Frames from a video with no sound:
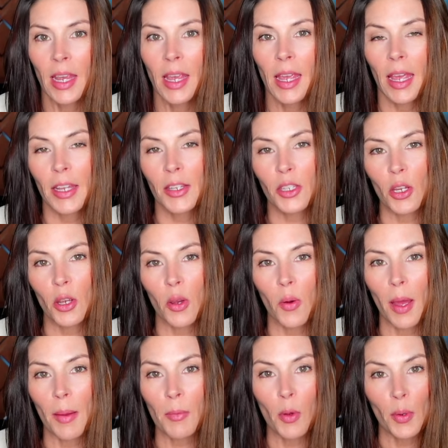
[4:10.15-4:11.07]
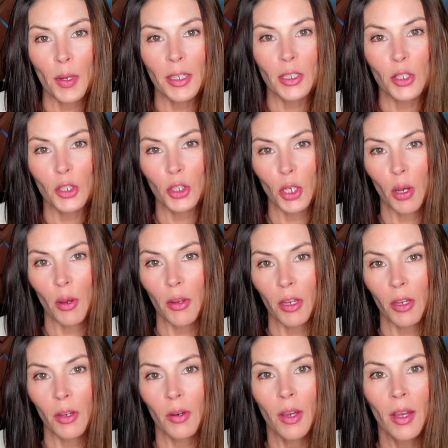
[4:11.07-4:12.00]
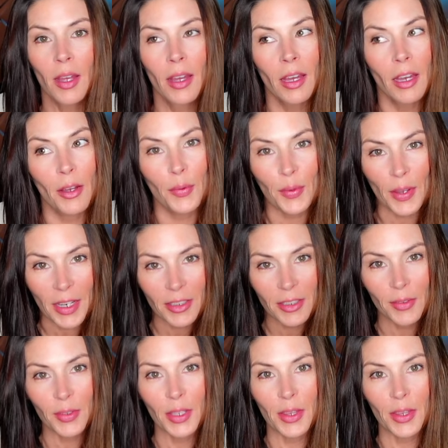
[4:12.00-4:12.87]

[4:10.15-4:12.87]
And so I'm going to show you effectively